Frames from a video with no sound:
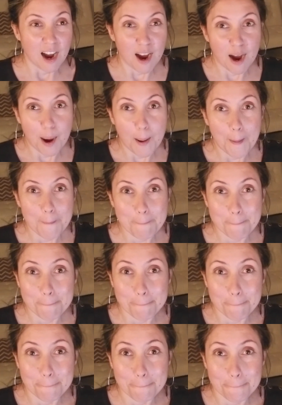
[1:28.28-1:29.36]

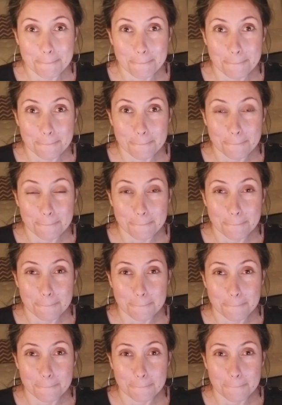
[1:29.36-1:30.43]

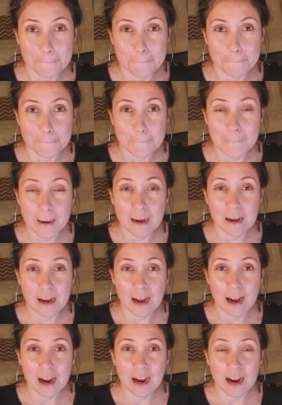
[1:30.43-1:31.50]

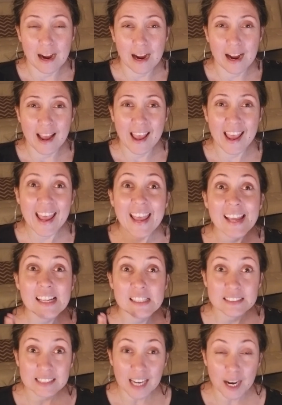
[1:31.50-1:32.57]

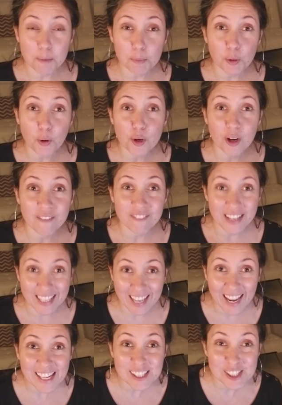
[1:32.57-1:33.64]
And I'm going on
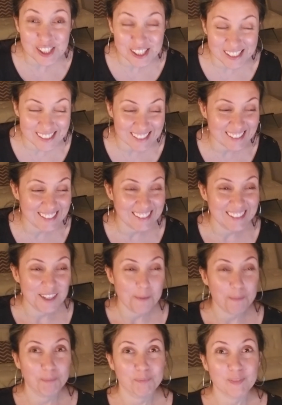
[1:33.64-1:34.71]
vacation
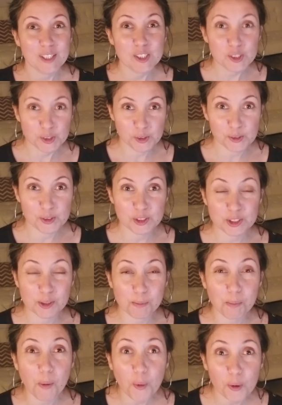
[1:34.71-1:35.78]
soon to
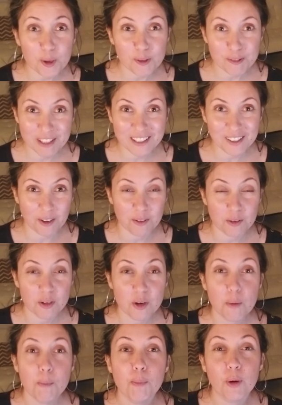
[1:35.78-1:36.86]
Puerto Rico.
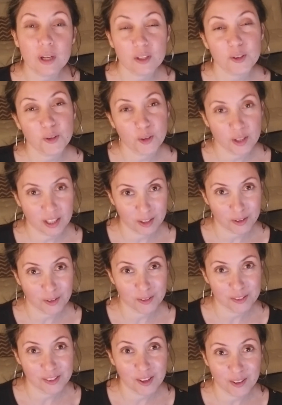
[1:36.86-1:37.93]
Puerto
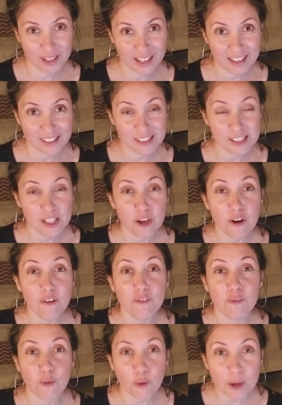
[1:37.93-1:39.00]
Rico, okay?
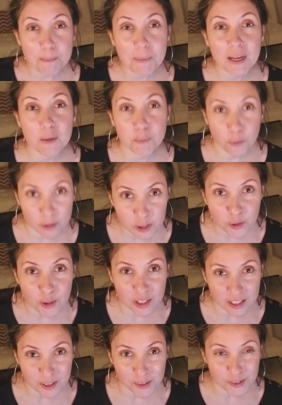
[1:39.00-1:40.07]
Voy para Puerto
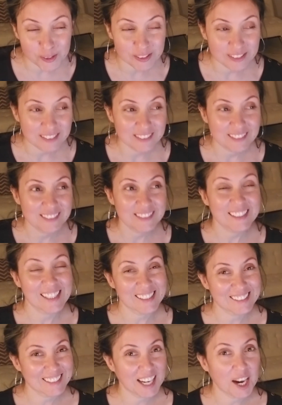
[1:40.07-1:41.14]
Rico.
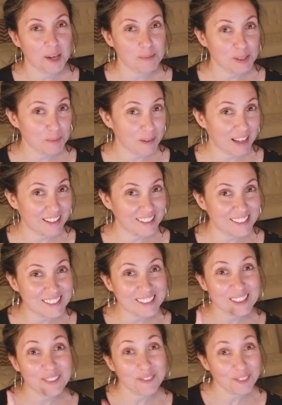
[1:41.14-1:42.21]
Yes, I'm
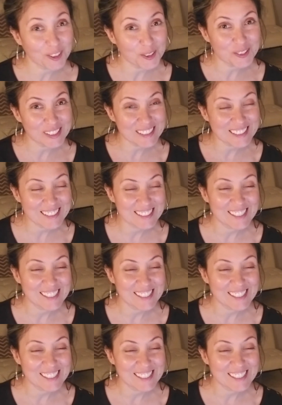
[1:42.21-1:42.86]
Spanish fluent.